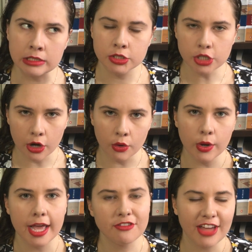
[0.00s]

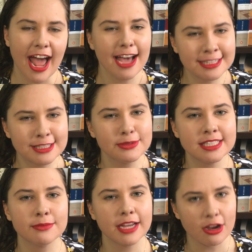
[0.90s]
So if it has to be
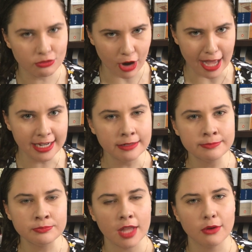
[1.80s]
somebody I've read,
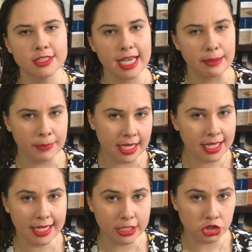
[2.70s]
I would say P.D.